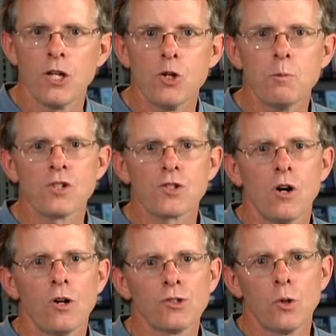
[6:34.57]
you must
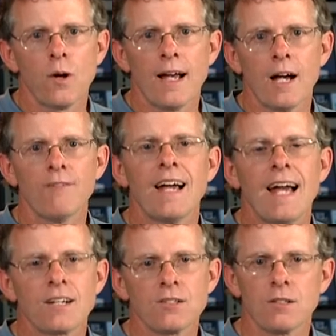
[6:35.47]
also have
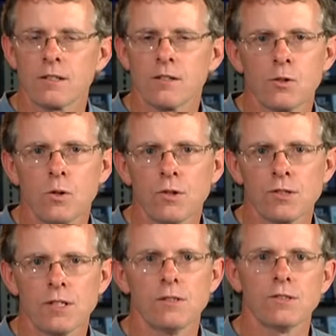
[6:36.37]
excellent control
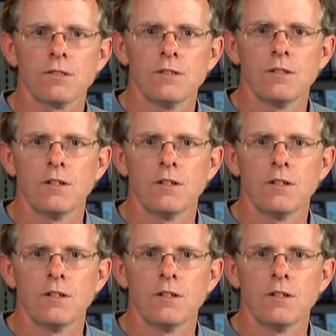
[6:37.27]
skills.